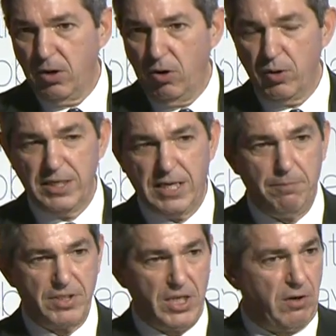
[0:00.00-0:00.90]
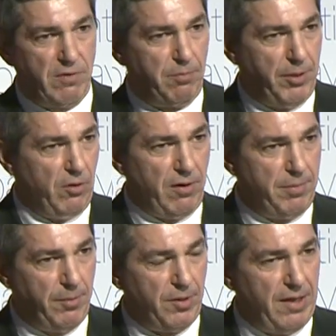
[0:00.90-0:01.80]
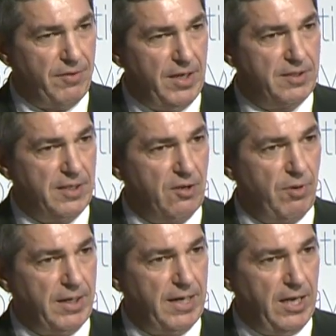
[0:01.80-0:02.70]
Only ten percent of, the, of our people have the internet right